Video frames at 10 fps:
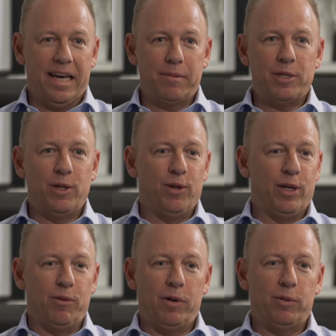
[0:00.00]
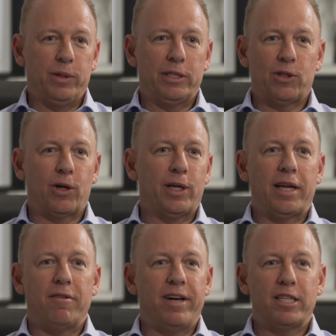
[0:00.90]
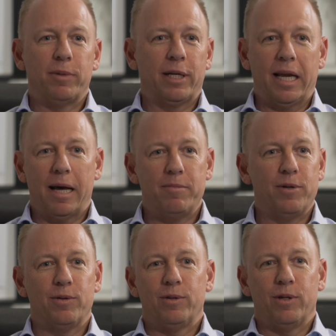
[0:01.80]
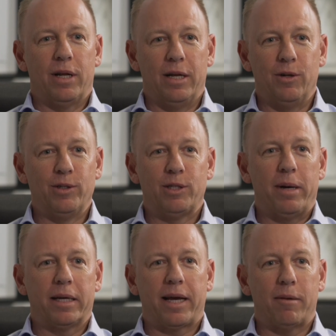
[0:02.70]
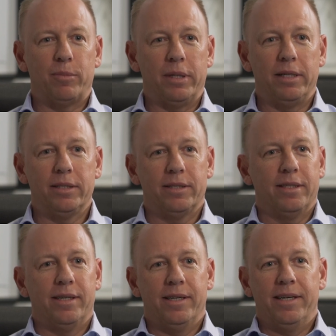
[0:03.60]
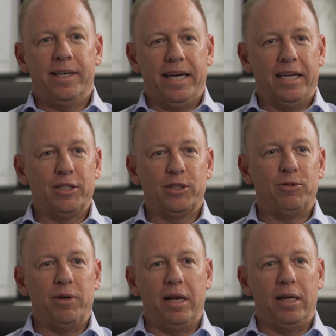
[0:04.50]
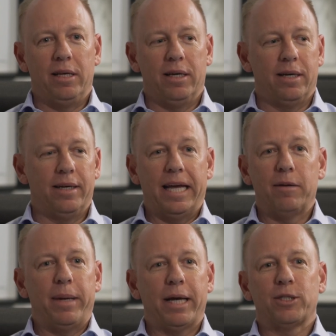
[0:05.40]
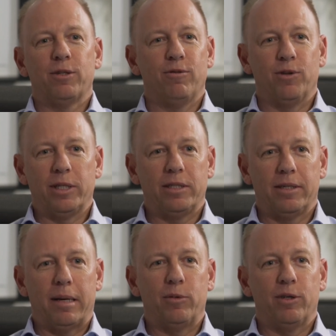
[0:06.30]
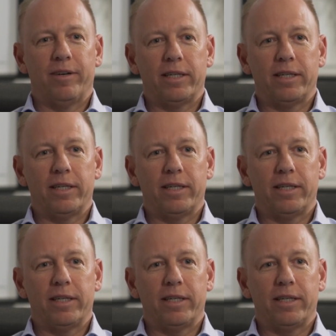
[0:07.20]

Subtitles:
Absolutely. Well, we started an investment club, learnt about companies, and just really had a passion for it, a number of